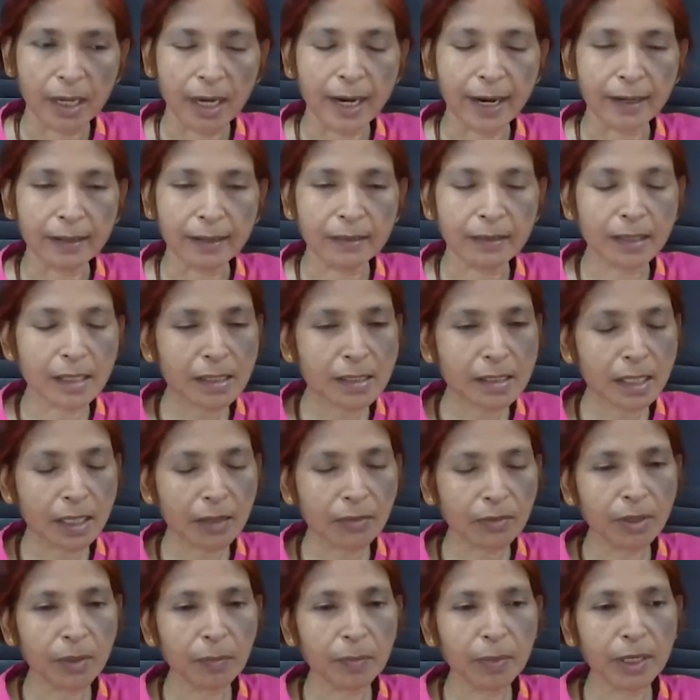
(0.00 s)
At this
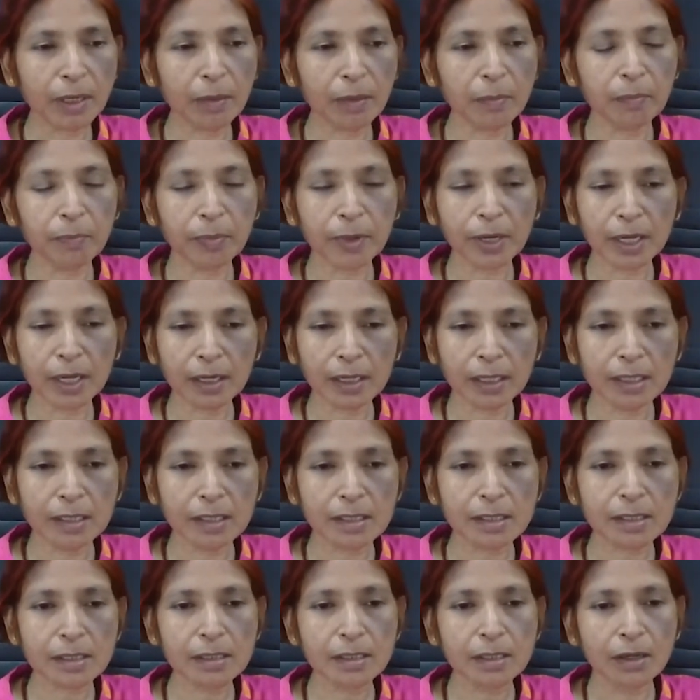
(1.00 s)
equilibrium
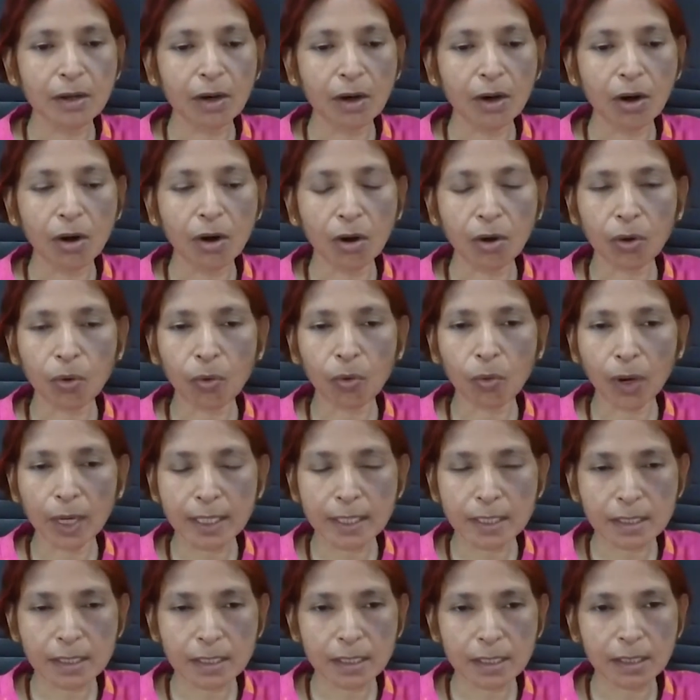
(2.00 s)
price or
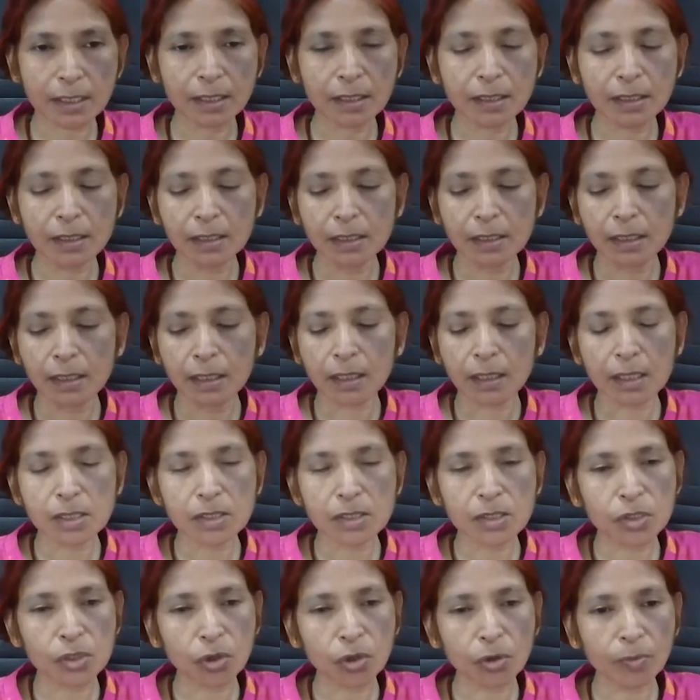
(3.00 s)
quantity,
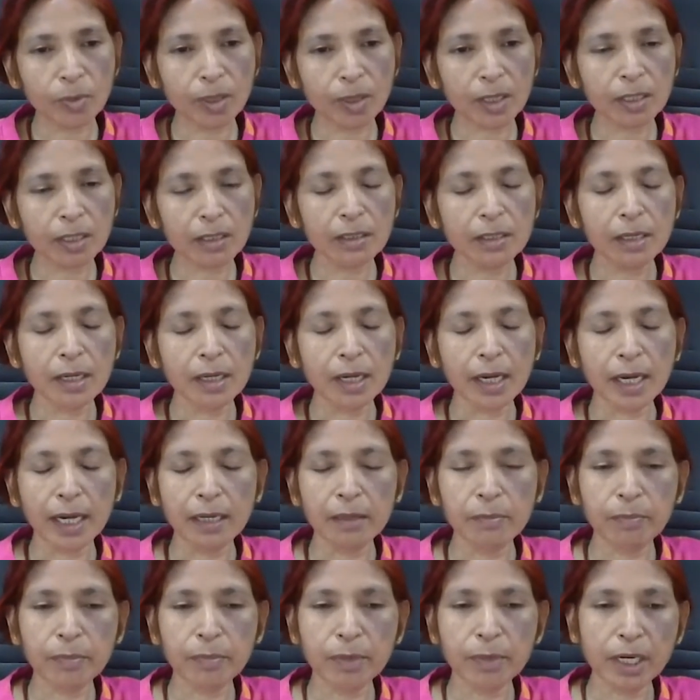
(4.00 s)
consumer
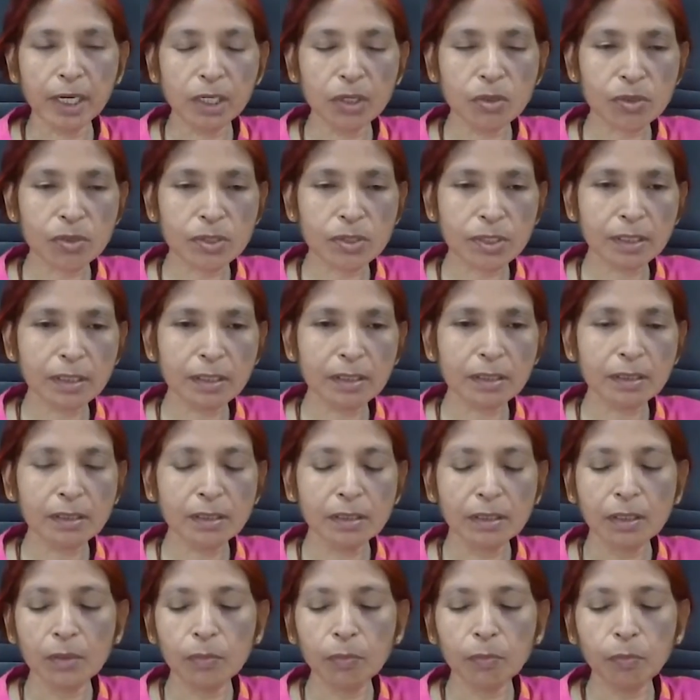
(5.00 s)
and producer
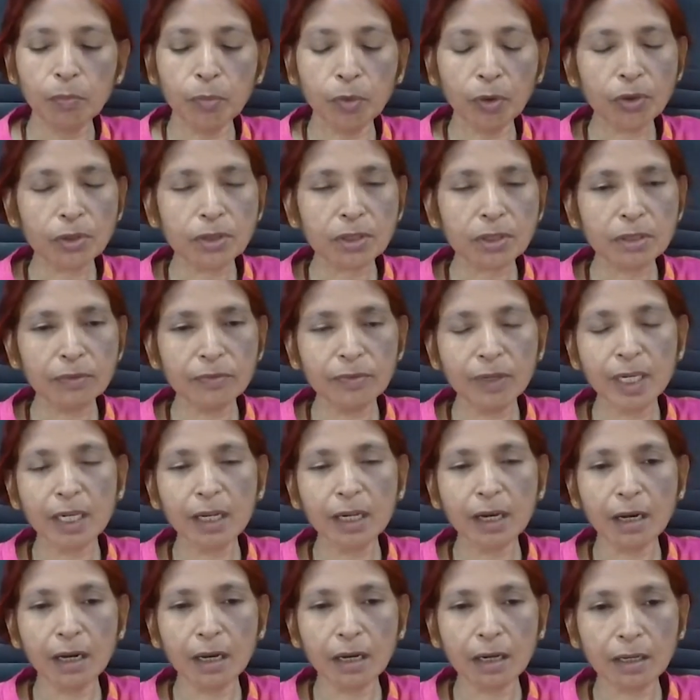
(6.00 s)
both will
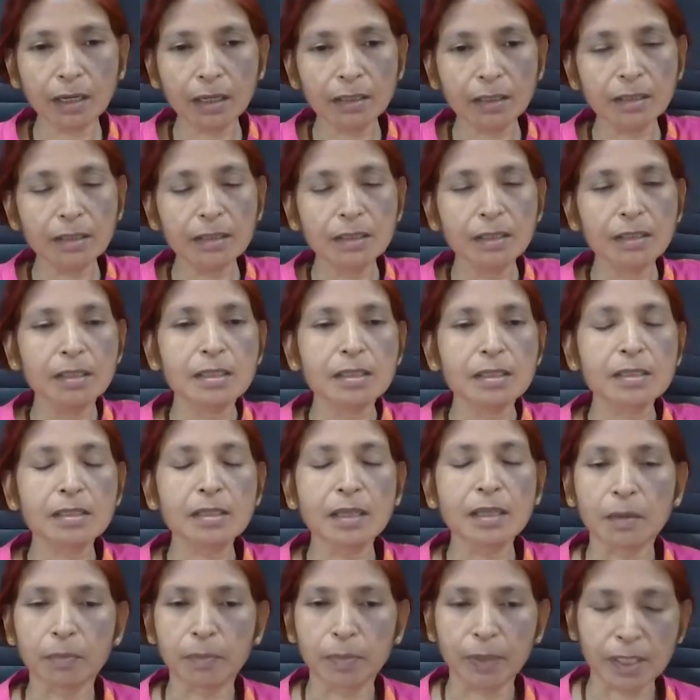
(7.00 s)
earn
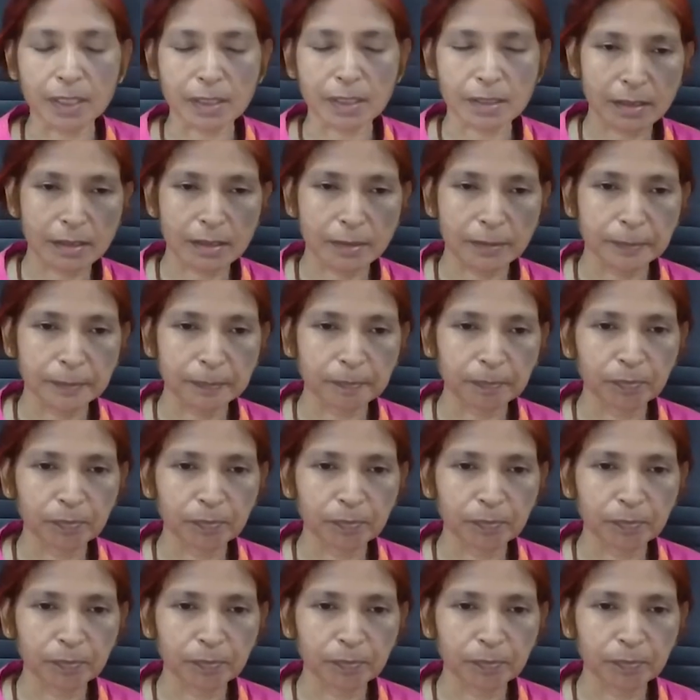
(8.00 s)
surplus.